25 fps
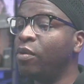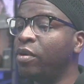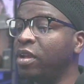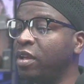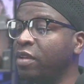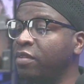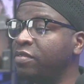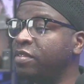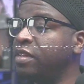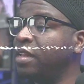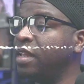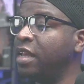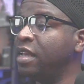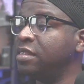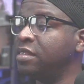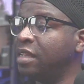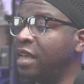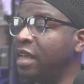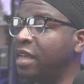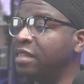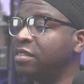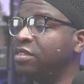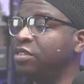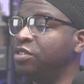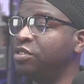recording of
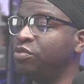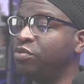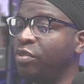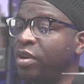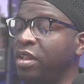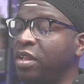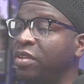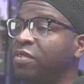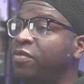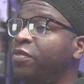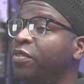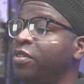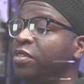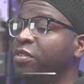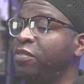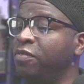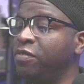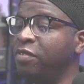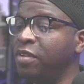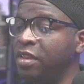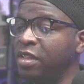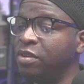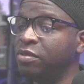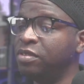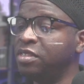today's guest is ready for
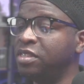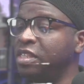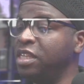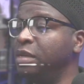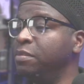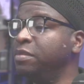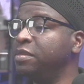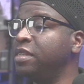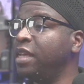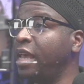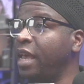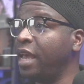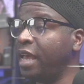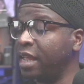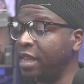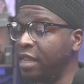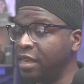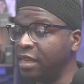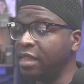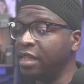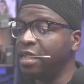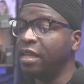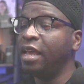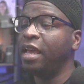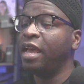the video team to
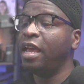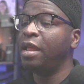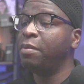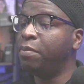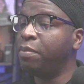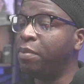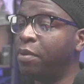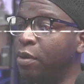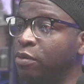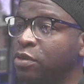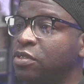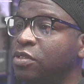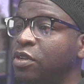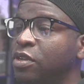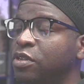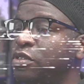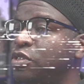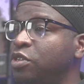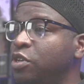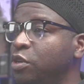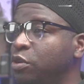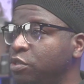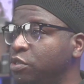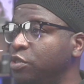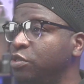edit and post
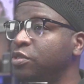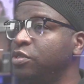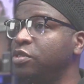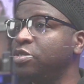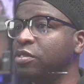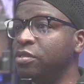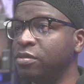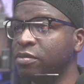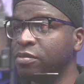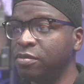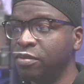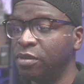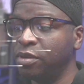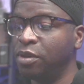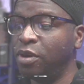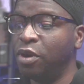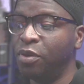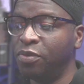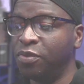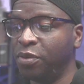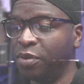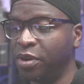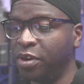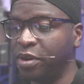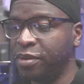on socials.
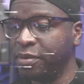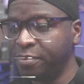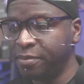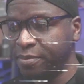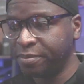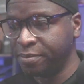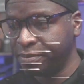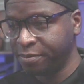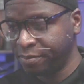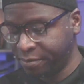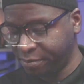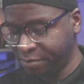Go for it.